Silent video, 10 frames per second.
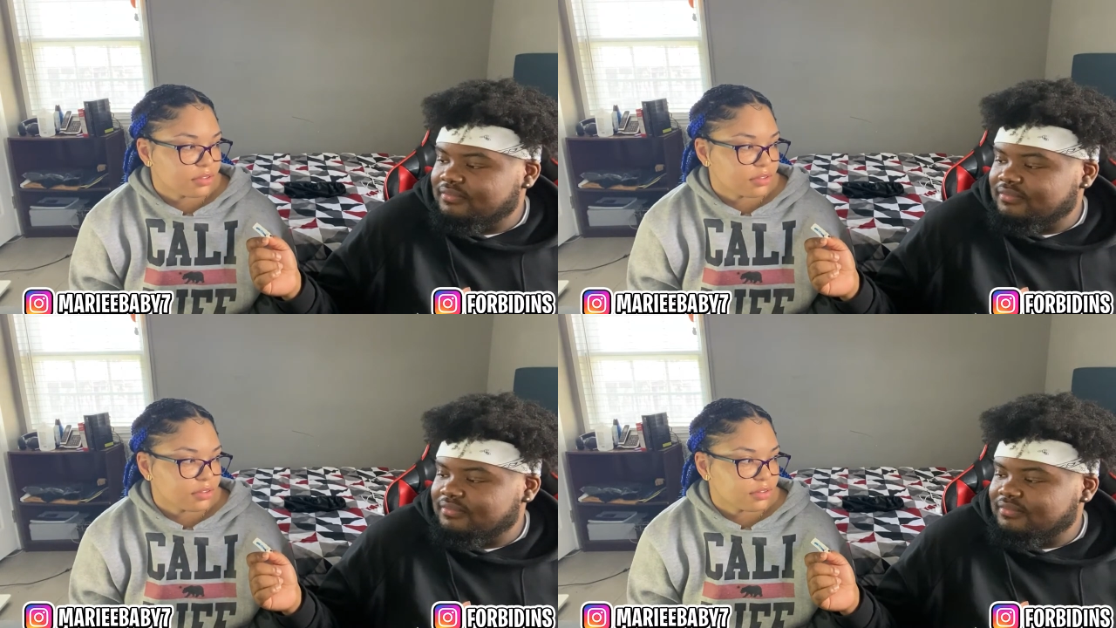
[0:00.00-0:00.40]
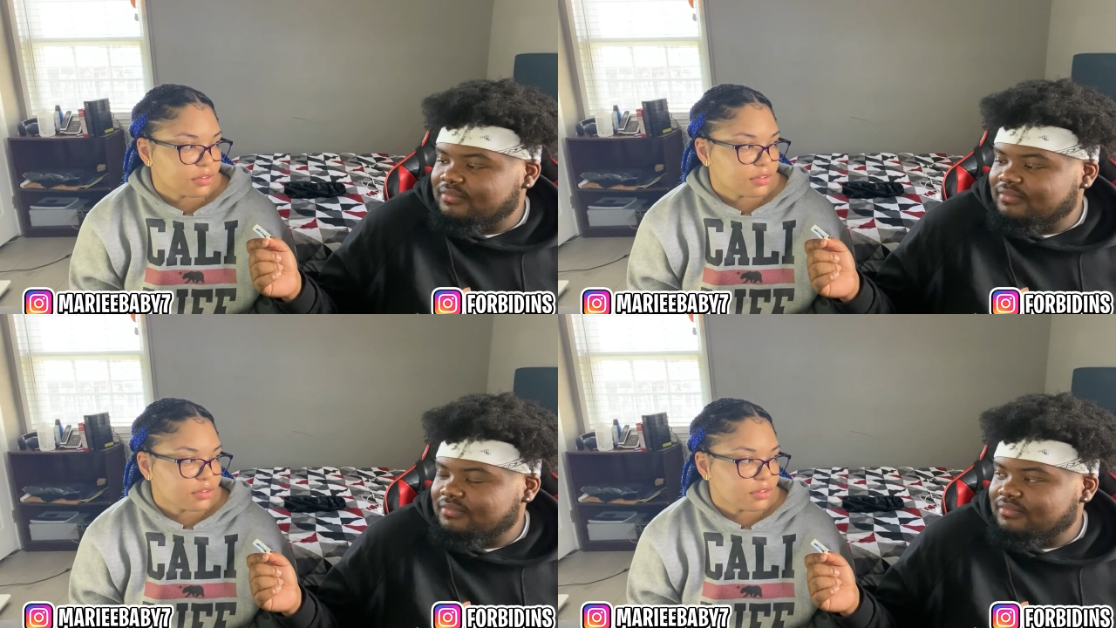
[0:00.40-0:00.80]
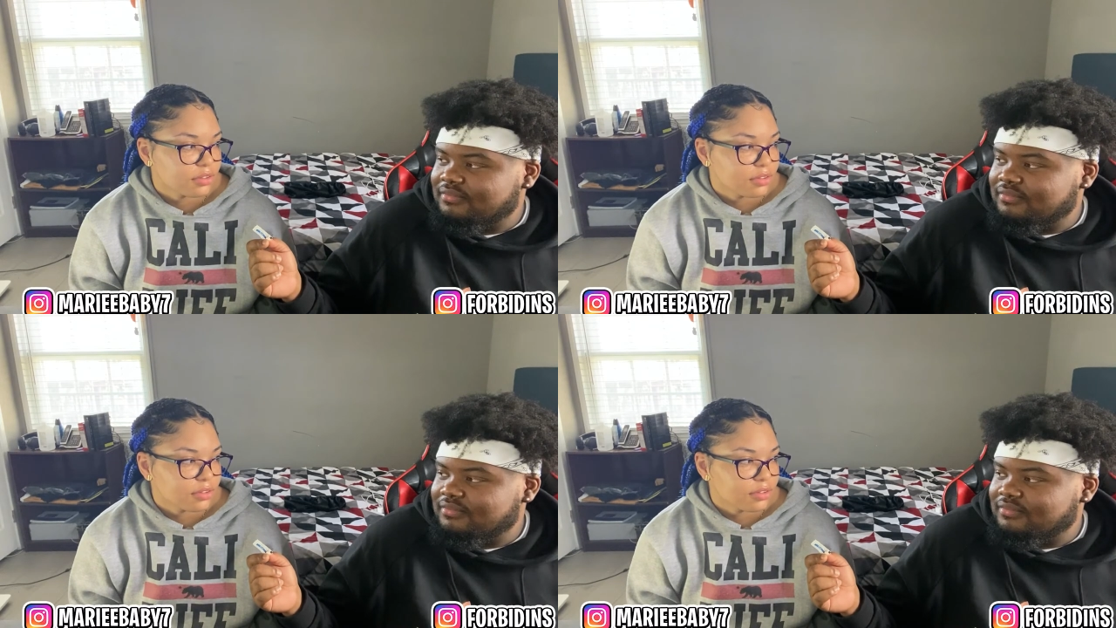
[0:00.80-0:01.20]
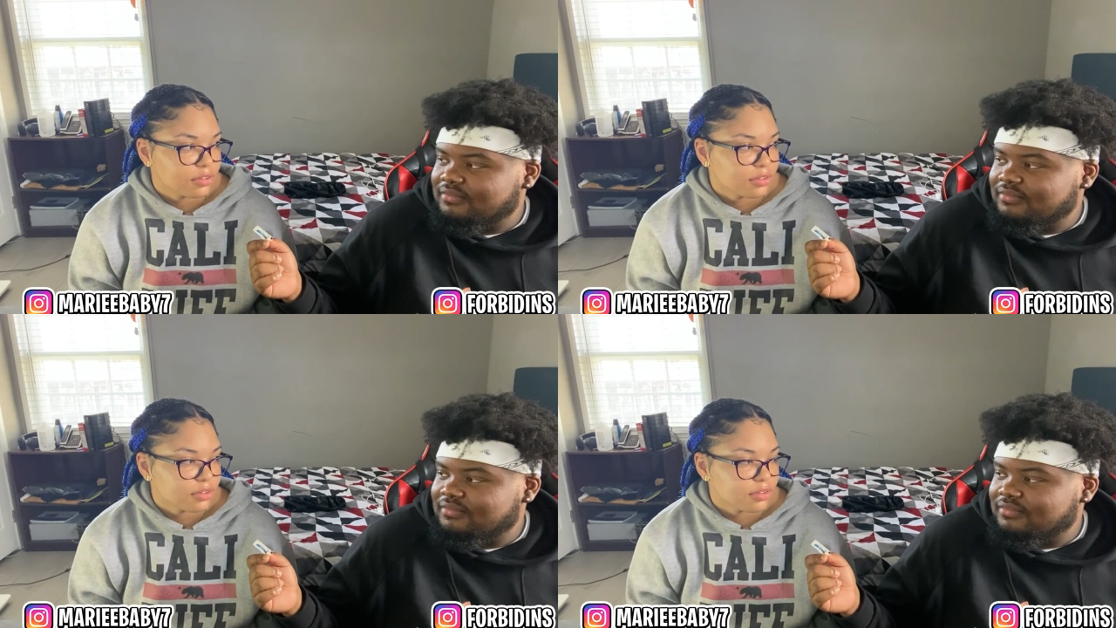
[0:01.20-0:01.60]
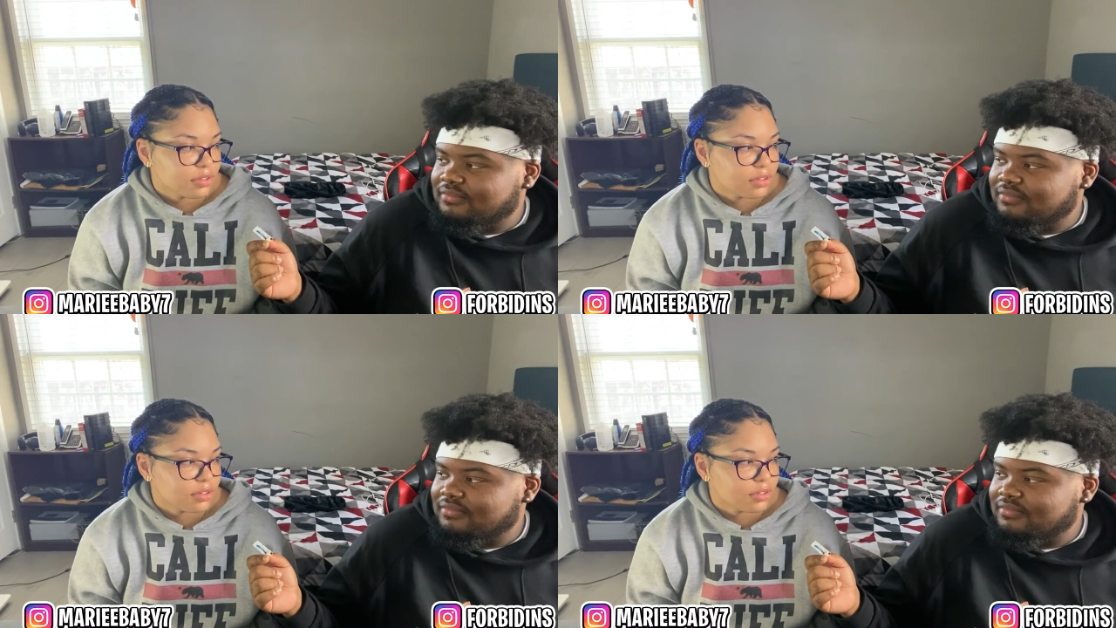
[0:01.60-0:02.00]

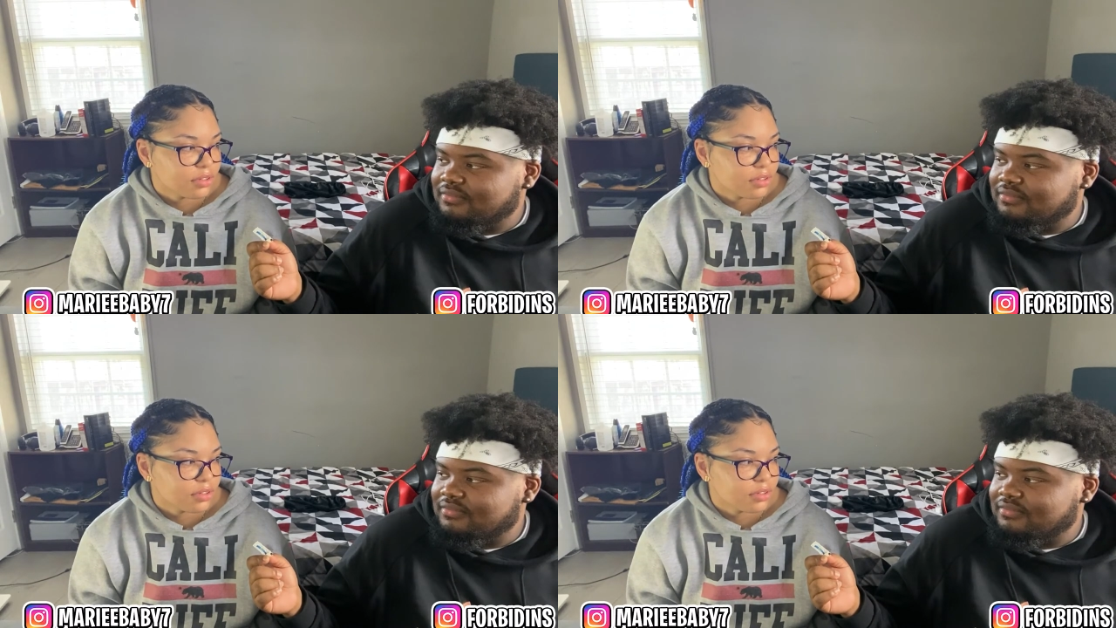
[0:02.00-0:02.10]
(silence)